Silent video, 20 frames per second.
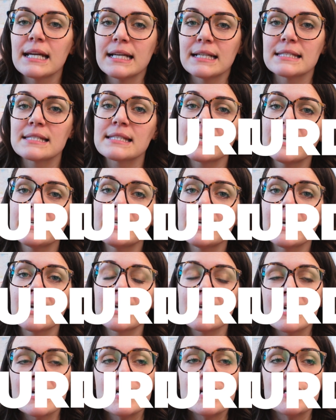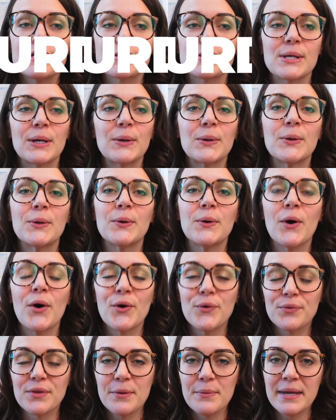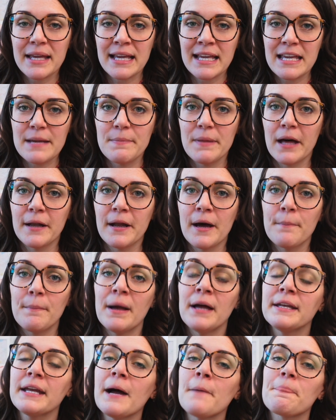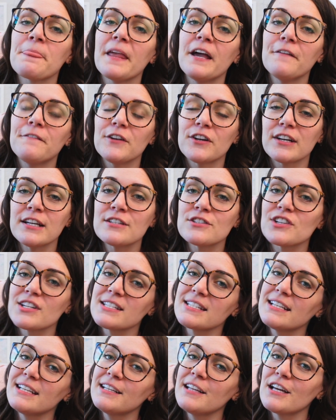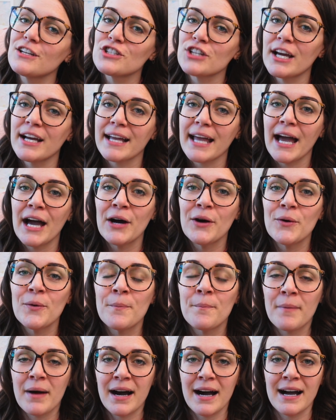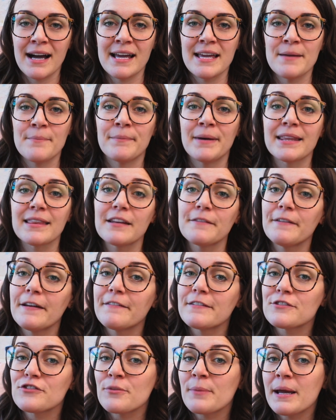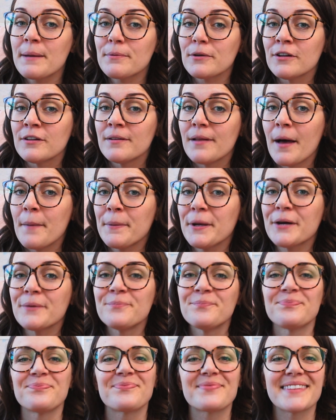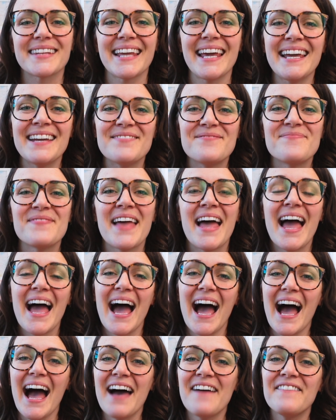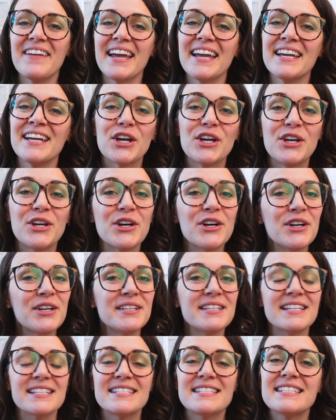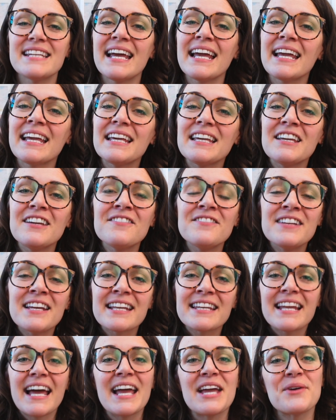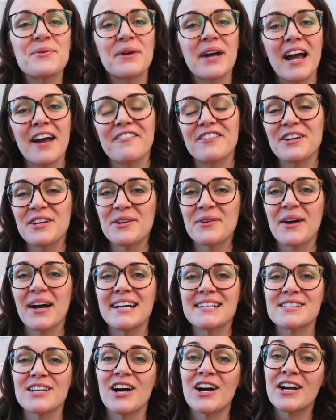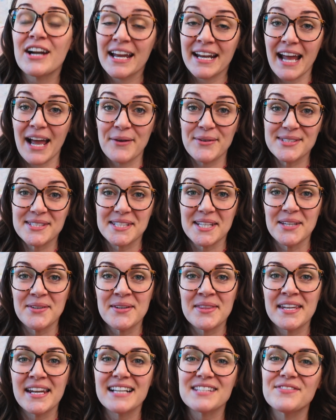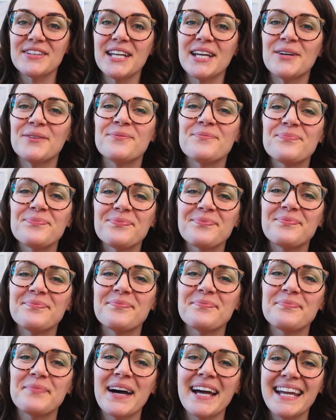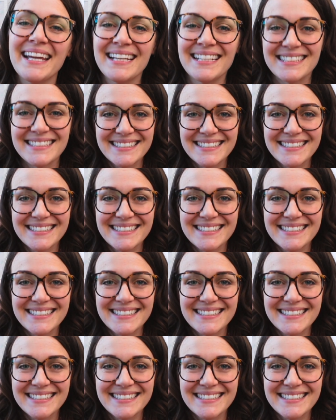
and Sunday, so hopefully we can keep that up. And yeah, if you're interested, check out my monthly favorites from April up here. Okay, have a good day, evening, night, wherever you guys are, and I will see you in the next video. Bye.